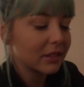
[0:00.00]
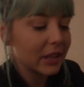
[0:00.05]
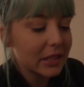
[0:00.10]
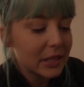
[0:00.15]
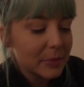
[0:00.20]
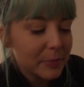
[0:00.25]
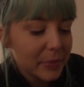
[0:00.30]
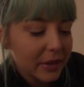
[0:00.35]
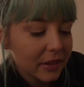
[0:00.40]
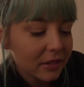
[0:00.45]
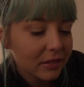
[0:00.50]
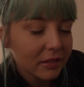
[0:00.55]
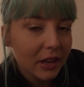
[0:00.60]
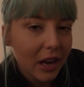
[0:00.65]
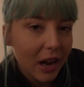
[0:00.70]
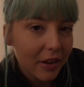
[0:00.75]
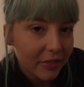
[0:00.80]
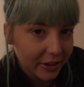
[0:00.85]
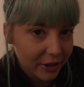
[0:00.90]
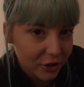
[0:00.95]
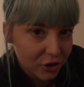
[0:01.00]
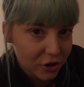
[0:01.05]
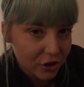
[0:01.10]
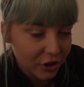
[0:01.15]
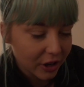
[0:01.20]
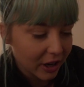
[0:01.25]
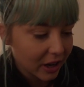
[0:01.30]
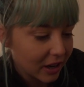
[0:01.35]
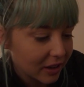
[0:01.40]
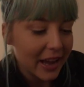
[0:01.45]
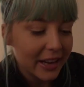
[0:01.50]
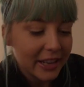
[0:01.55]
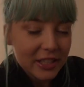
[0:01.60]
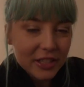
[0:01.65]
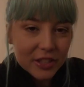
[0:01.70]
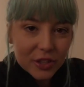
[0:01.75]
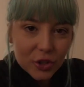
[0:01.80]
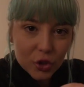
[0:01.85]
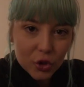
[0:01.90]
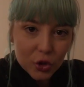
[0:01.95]
that's been covered in sugar, and
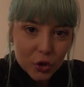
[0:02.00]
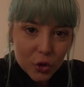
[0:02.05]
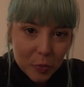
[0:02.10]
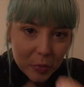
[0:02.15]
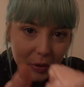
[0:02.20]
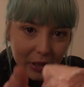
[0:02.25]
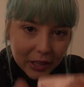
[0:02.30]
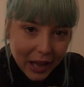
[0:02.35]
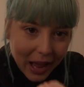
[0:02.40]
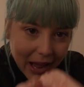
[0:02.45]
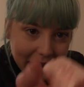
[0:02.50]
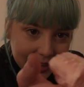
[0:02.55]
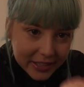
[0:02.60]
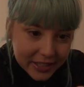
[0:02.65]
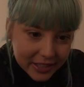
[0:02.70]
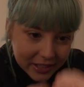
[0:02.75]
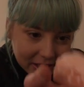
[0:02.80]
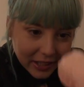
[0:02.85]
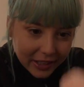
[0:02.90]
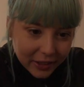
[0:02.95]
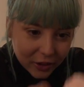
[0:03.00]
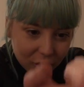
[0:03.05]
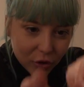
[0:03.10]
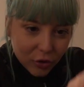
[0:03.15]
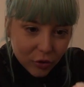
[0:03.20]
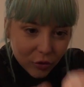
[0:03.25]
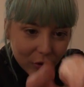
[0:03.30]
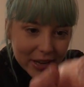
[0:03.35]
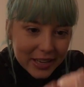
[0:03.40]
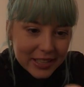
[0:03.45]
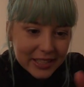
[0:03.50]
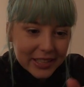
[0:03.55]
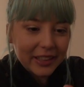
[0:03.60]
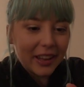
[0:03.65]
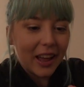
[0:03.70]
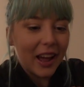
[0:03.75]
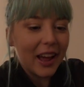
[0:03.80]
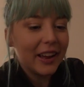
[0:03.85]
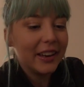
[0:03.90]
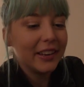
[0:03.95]
it's super light, like crazy
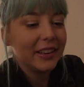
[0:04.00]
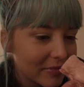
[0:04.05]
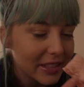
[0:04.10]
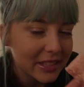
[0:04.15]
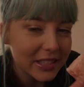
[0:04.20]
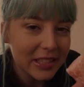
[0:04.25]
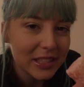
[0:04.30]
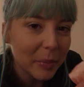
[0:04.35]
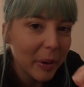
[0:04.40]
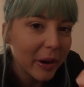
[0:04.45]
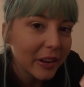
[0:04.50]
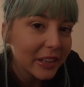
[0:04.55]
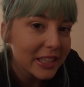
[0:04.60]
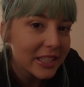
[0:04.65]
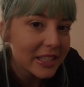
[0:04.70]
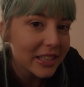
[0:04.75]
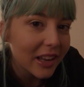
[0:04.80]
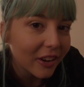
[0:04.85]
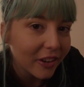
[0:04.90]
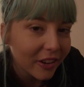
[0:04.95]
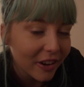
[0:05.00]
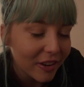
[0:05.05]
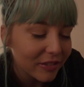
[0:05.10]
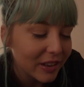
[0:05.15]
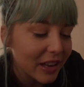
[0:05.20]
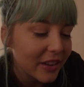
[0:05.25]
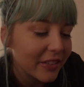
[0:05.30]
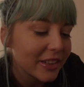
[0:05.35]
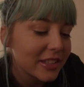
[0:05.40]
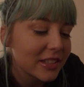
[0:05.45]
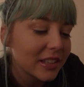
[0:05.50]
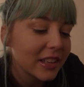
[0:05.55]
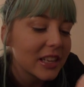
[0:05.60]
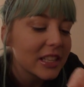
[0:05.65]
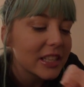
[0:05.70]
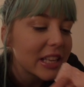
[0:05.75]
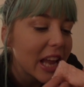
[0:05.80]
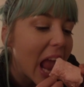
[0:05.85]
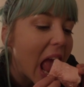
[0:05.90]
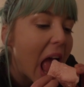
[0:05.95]
light. This is apparently sakura flavor, so
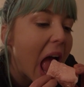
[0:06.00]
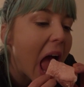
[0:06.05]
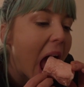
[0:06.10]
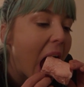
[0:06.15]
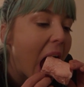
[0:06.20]
let's see.